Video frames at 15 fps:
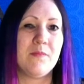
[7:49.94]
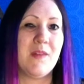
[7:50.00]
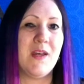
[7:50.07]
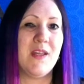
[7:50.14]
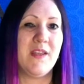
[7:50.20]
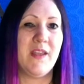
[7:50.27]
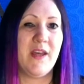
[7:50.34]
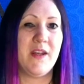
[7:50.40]

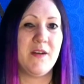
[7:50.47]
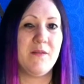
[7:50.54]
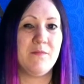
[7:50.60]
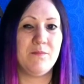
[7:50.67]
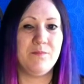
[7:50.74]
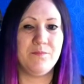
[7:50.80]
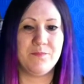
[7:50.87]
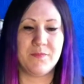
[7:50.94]
and then
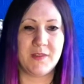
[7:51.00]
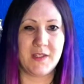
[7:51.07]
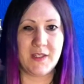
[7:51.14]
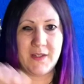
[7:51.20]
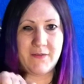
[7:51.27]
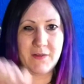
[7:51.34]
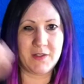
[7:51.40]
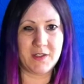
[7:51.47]

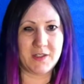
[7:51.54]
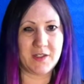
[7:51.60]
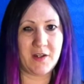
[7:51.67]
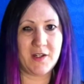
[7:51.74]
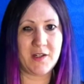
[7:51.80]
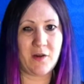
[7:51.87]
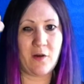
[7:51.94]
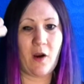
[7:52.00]
if you just
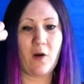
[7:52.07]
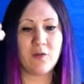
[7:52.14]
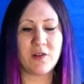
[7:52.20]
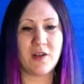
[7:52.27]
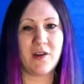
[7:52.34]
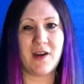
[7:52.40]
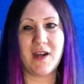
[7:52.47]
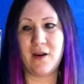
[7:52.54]
hold the
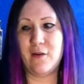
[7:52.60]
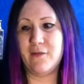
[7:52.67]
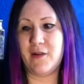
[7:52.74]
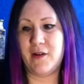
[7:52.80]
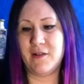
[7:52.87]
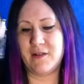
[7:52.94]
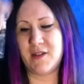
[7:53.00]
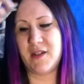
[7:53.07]
light
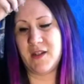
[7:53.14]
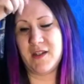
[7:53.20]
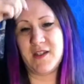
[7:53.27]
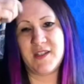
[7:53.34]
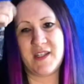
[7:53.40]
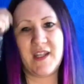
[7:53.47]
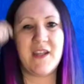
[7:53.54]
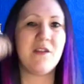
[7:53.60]
over, you can
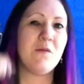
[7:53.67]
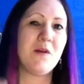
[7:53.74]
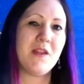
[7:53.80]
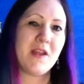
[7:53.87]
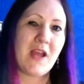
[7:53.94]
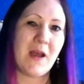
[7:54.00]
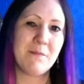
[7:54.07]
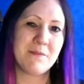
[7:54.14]
see where the
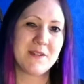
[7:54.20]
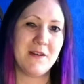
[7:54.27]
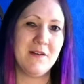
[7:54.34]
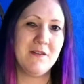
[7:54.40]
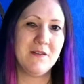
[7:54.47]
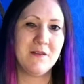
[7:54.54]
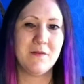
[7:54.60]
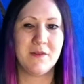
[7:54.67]
gaps
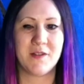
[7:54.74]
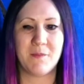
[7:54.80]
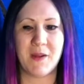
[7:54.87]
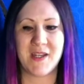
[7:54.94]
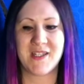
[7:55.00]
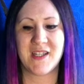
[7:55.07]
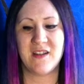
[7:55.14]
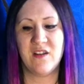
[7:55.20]
are, which
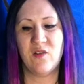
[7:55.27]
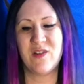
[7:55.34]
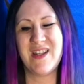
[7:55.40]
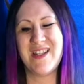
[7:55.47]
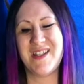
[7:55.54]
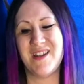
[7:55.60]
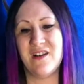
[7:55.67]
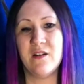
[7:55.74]
makes it a lot
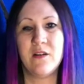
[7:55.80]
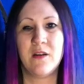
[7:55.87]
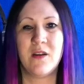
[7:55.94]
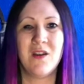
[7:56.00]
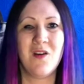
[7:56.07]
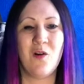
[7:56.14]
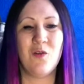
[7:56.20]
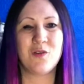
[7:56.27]
easier.
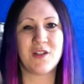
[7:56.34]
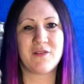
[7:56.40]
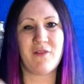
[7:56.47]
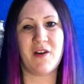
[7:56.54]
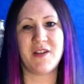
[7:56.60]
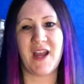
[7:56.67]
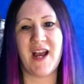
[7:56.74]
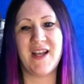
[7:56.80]
Or just
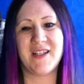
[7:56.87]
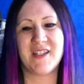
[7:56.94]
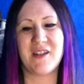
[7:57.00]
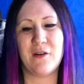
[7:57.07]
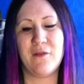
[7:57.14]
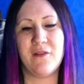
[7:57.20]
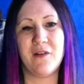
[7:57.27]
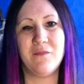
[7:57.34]
run your hands
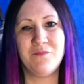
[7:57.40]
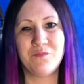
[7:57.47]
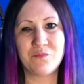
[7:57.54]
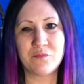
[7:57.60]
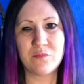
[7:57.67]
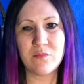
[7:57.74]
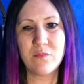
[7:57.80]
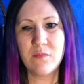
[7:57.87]
over.
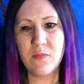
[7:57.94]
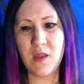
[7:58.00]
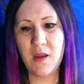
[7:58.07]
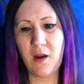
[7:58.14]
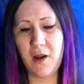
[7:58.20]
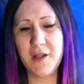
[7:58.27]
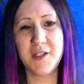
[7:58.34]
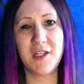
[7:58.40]

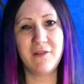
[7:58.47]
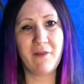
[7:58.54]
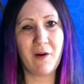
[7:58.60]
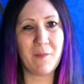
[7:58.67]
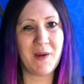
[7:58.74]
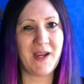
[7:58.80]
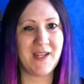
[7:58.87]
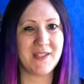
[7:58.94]
I usually run
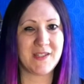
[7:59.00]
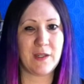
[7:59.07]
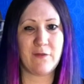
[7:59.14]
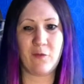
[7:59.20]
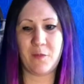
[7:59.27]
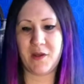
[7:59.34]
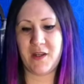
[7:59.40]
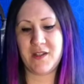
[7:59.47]
my hands over
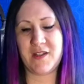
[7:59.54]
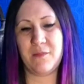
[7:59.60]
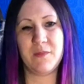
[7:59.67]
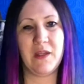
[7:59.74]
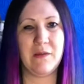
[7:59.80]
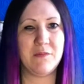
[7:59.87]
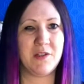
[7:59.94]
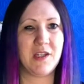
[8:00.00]
because
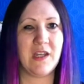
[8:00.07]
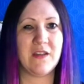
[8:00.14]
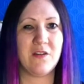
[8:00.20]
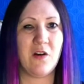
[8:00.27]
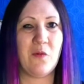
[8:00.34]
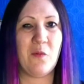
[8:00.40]
sometimes you get the odd